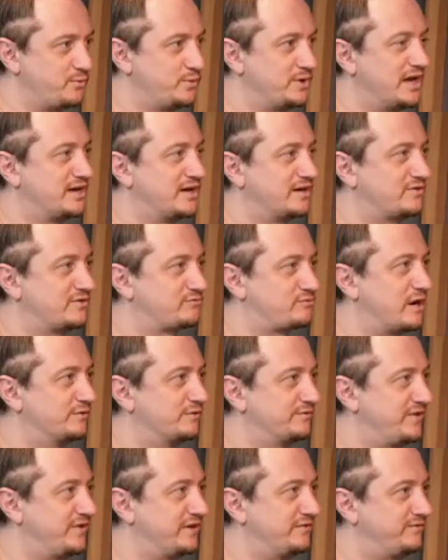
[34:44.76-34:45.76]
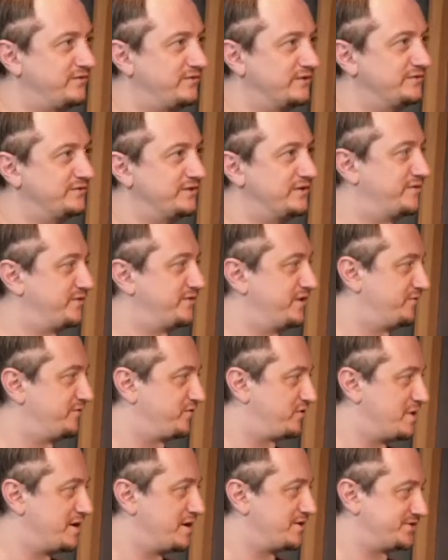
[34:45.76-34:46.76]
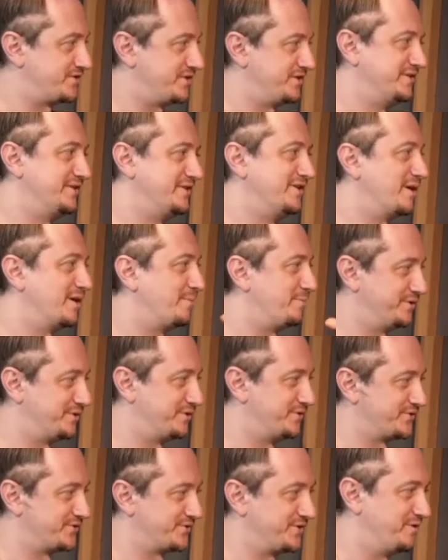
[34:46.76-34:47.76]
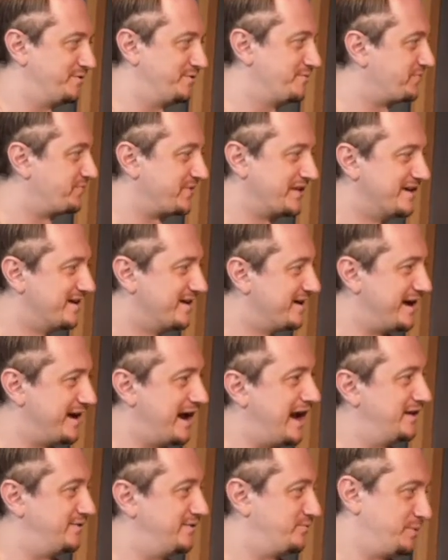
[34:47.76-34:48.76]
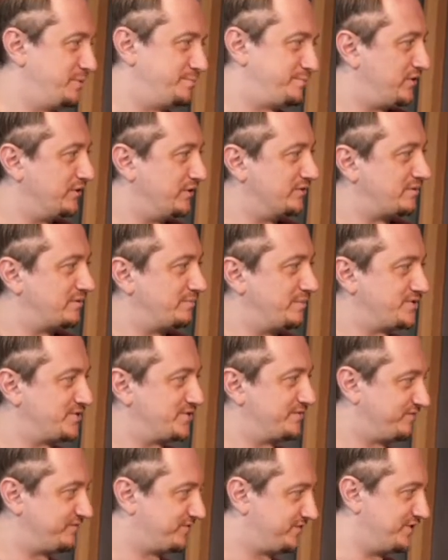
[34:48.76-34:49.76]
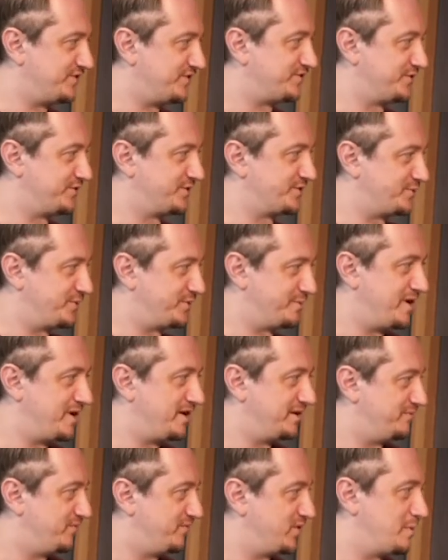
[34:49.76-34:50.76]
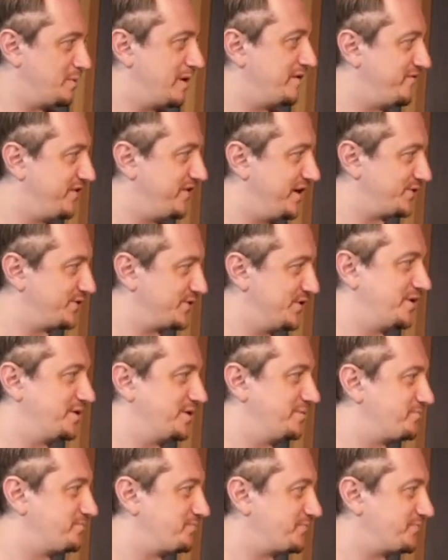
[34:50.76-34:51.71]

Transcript: had a crowdfunding thing for my CD a couple years ago and we printed a bunch of T-shirts with my with my face on them.